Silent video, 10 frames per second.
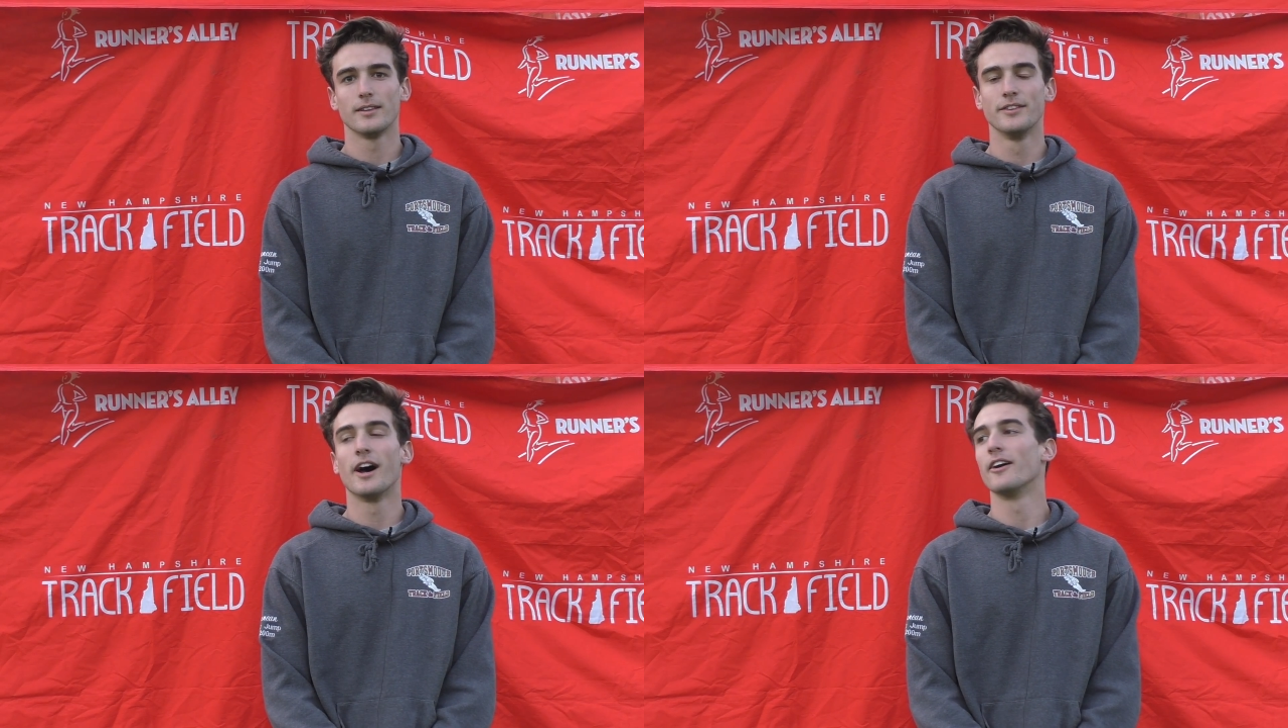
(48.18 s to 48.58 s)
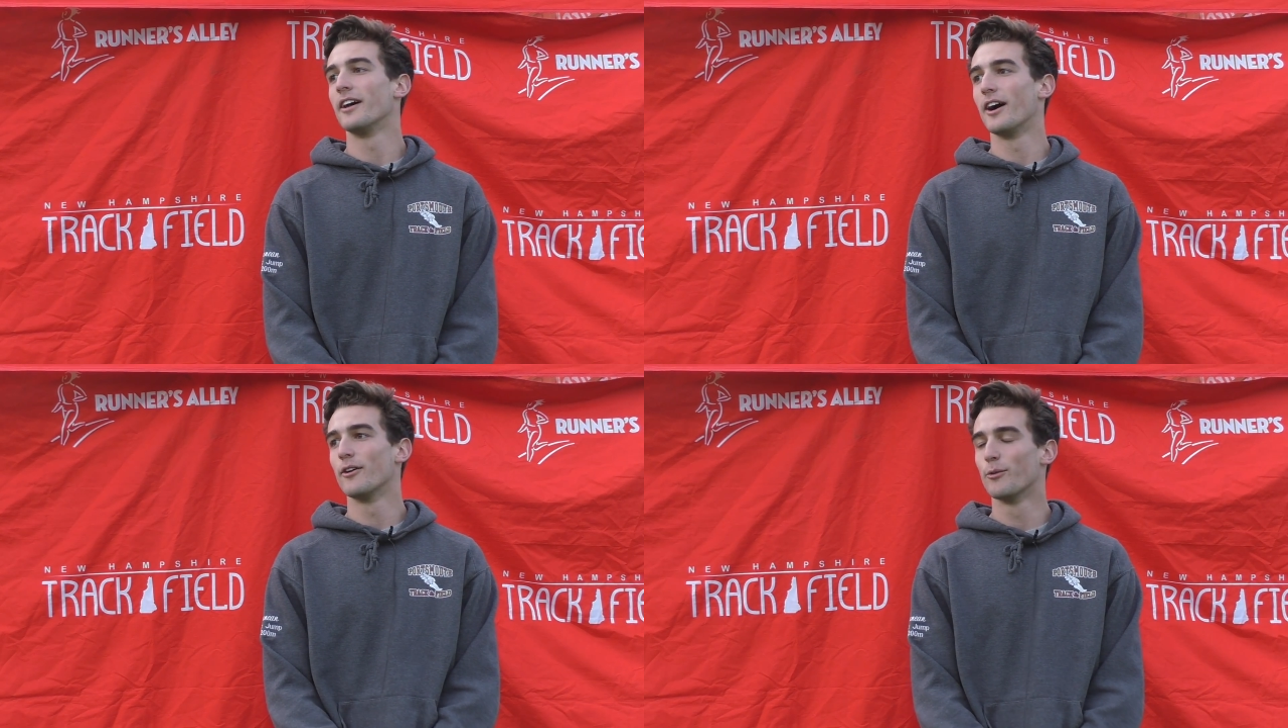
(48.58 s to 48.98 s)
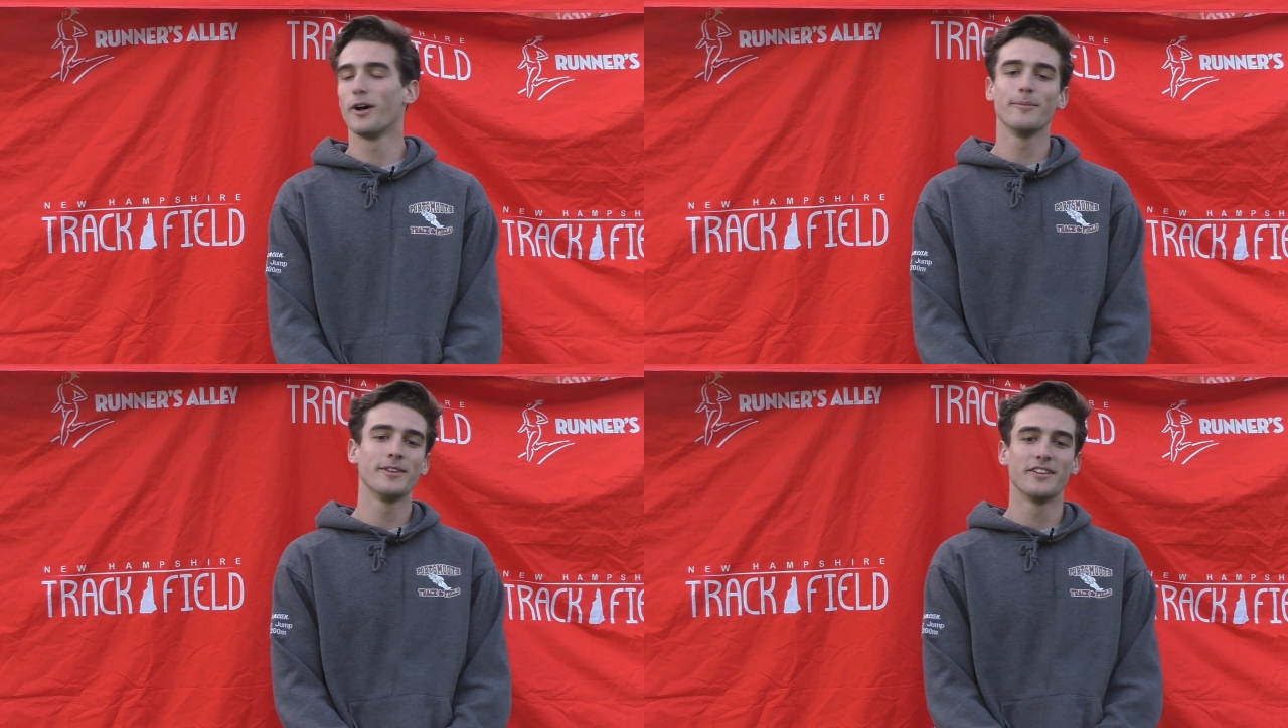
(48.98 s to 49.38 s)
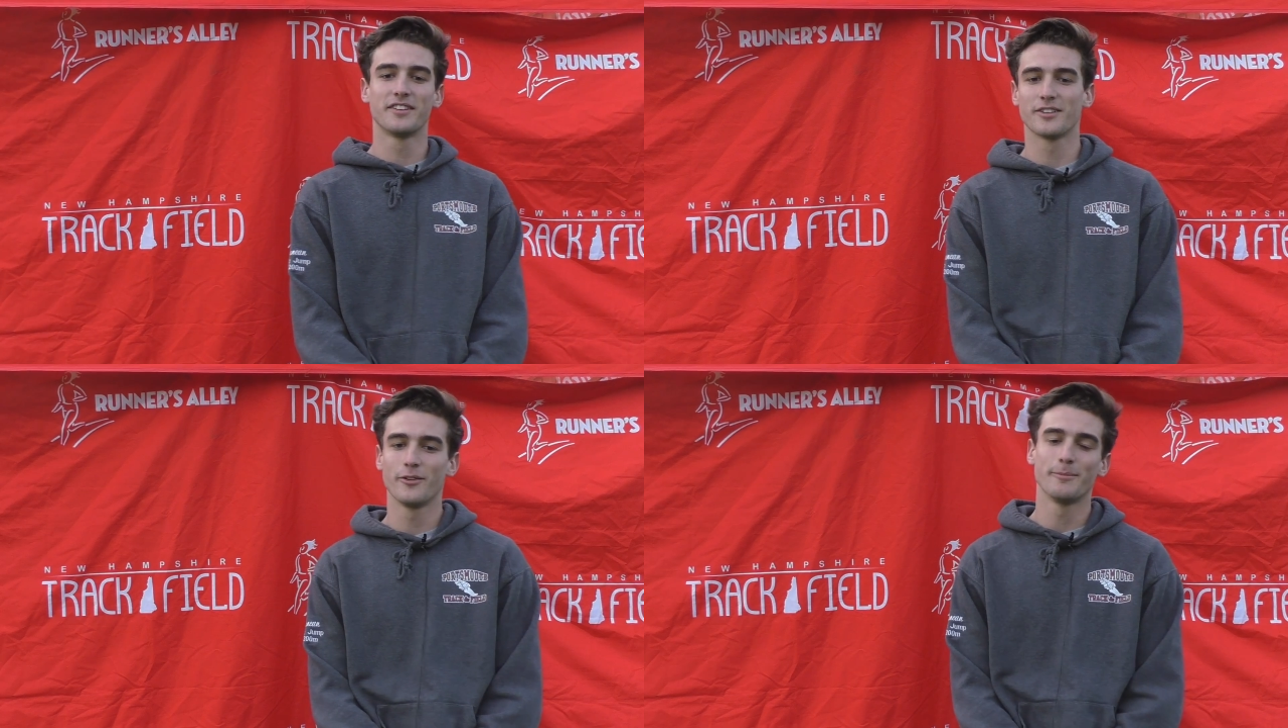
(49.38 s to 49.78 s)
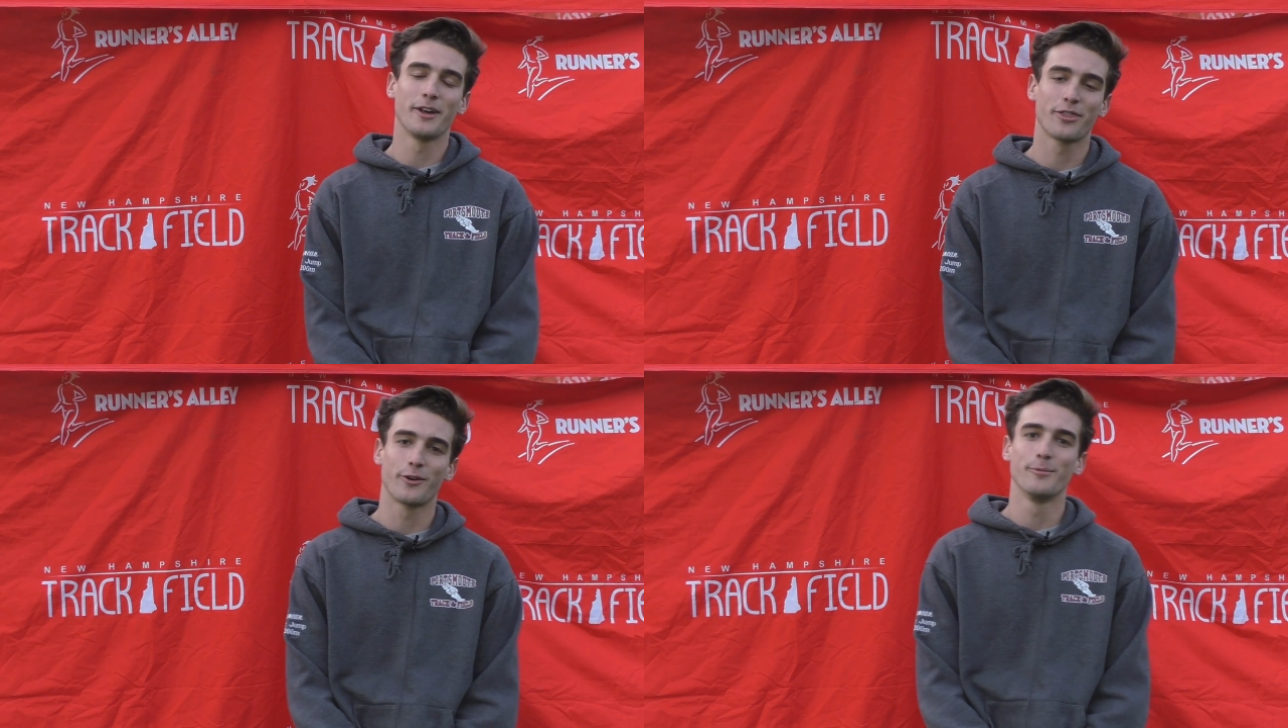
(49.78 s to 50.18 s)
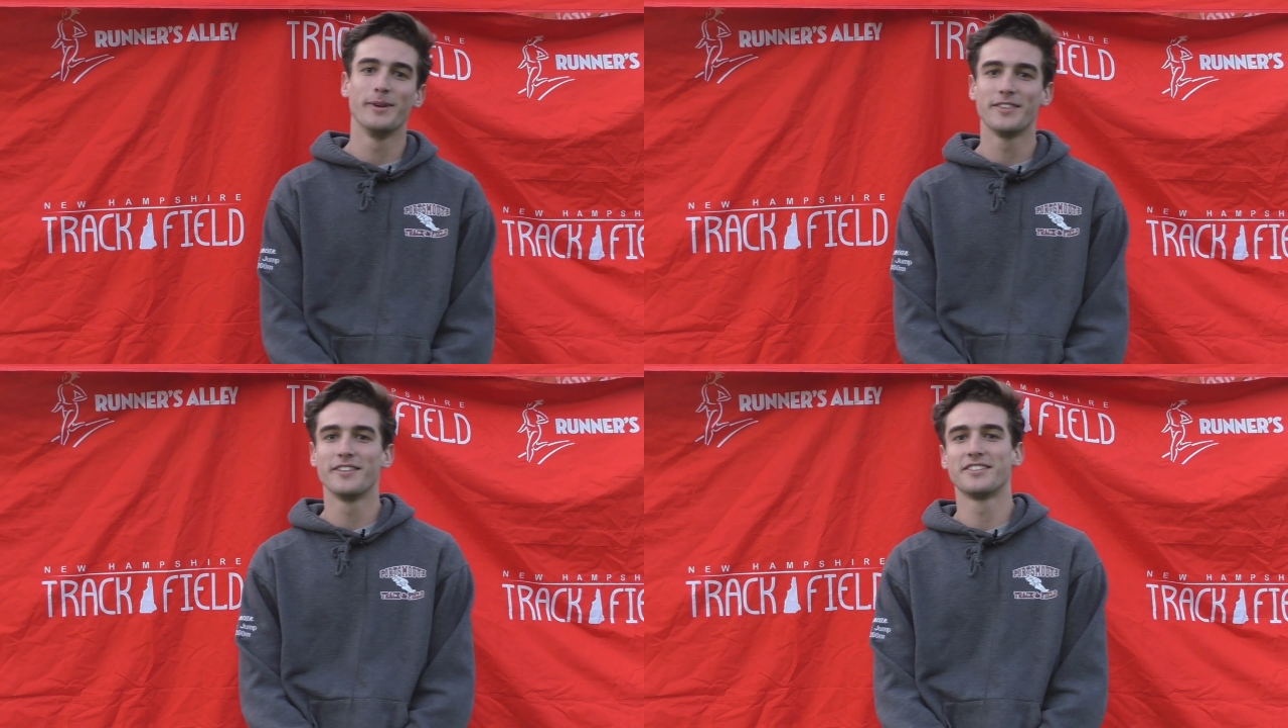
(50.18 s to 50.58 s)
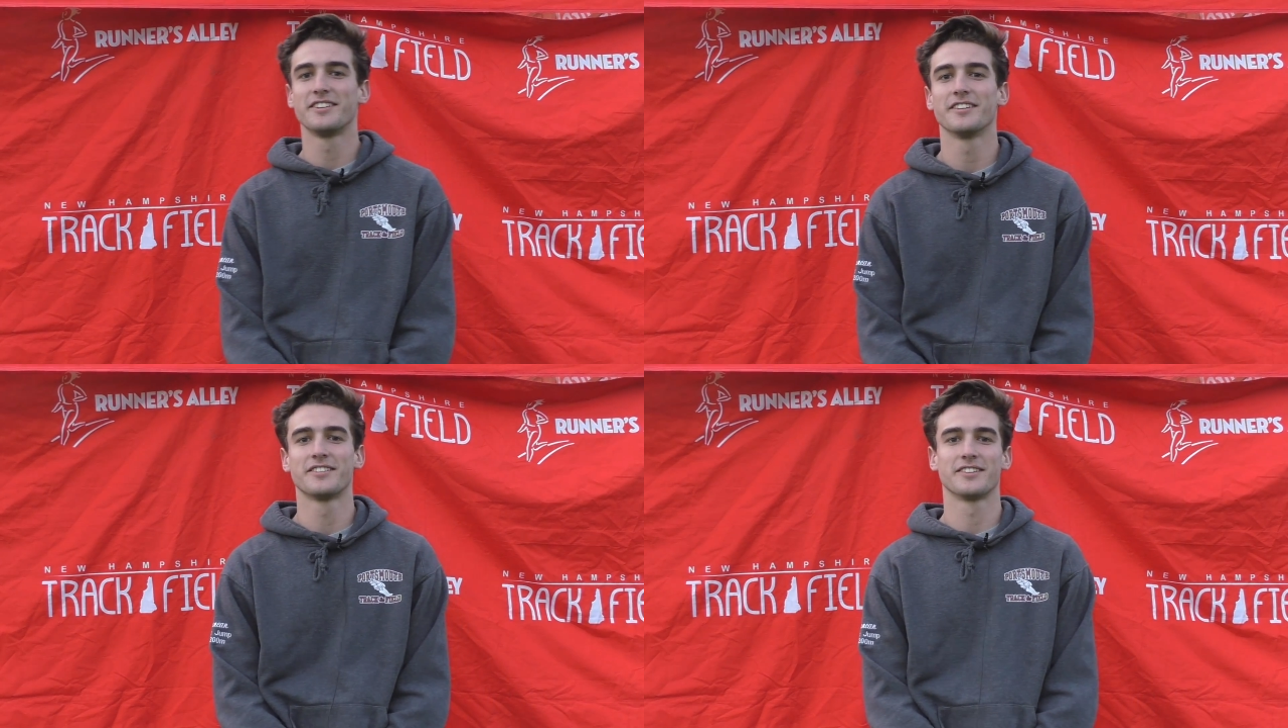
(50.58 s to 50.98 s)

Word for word: No, no. Well, I mean, this is only my third meet this year,